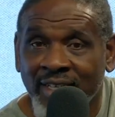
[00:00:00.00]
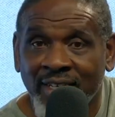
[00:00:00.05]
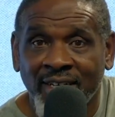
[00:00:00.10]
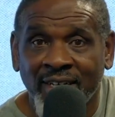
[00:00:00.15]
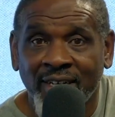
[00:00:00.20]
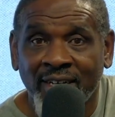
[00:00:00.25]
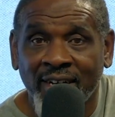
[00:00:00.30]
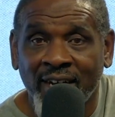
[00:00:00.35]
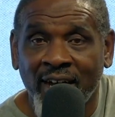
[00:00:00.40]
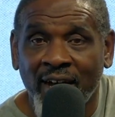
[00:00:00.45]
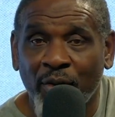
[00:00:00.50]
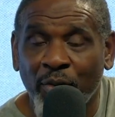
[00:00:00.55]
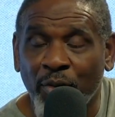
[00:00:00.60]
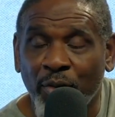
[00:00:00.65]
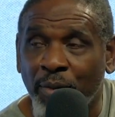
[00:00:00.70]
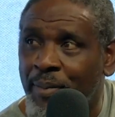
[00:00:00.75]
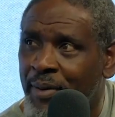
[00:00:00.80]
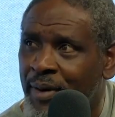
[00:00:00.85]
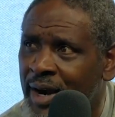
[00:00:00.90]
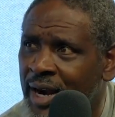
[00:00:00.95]
hung out with
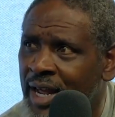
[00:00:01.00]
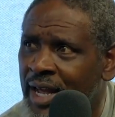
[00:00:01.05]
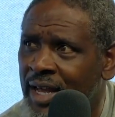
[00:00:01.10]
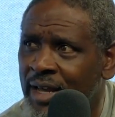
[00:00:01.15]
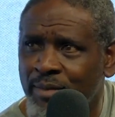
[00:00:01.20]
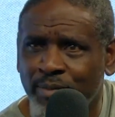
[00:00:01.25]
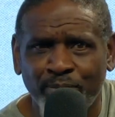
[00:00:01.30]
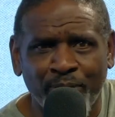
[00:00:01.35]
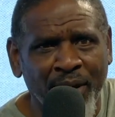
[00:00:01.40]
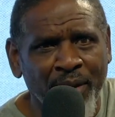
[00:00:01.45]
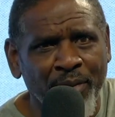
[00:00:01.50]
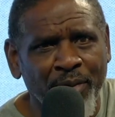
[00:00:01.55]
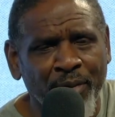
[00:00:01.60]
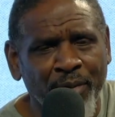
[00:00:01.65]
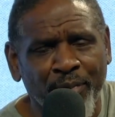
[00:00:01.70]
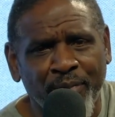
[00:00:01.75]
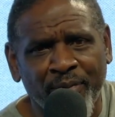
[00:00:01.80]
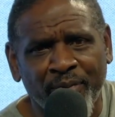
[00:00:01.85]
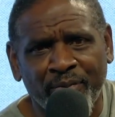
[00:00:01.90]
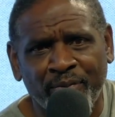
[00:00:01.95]
Prime maybe
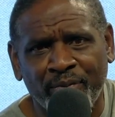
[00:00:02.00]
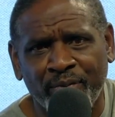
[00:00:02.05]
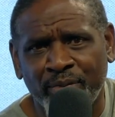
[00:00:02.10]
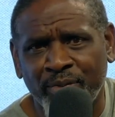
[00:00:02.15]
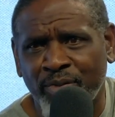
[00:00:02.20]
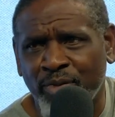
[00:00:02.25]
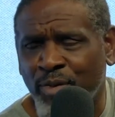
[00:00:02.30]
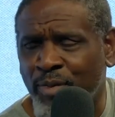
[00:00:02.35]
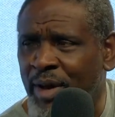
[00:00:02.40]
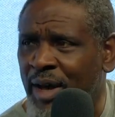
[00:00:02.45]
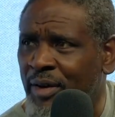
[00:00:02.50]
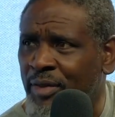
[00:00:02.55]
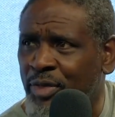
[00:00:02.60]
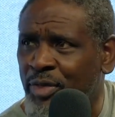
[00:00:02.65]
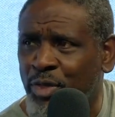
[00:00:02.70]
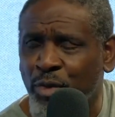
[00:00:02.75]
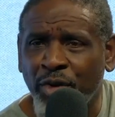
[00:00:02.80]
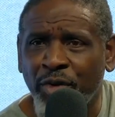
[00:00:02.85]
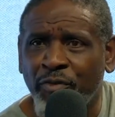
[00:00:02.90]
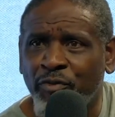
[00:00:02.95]
for about
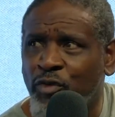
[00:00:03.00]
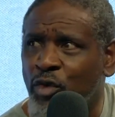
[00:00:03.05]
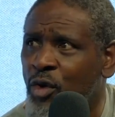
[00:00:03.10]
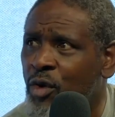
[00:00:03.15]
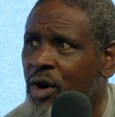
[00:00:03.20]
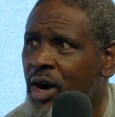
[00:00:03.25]
three, four